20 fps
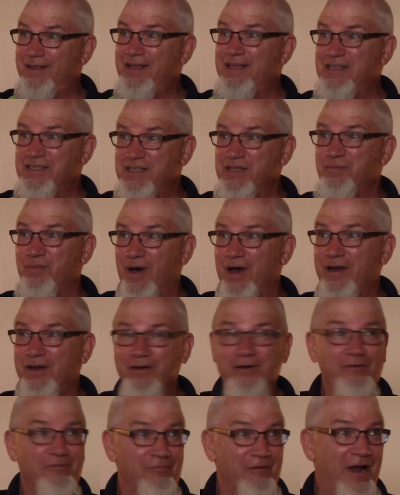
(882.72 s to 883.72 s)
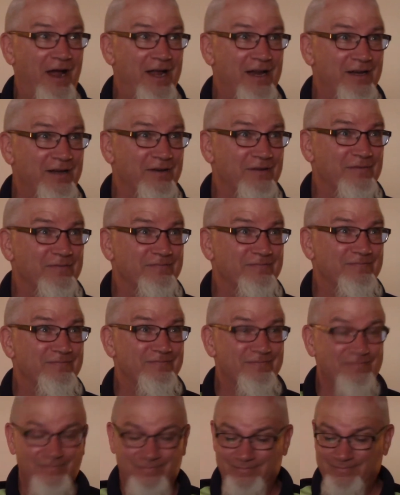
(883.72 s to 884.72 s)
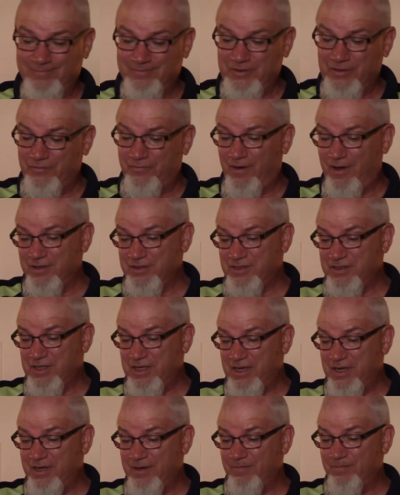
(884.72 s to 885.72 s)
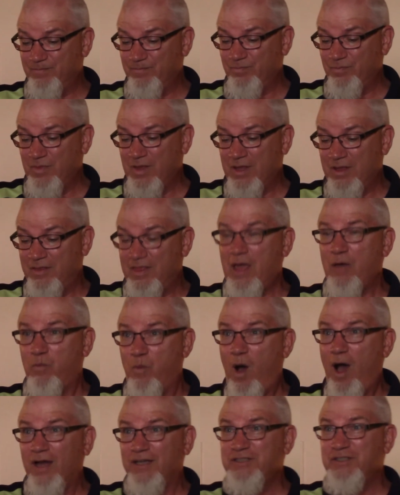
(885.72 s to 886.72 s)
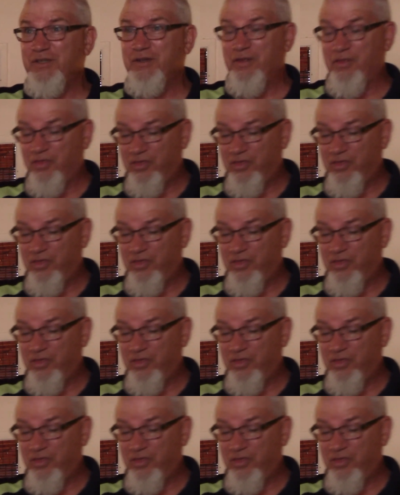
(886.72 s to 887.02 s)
easy button, right? You've all seen it. They want you to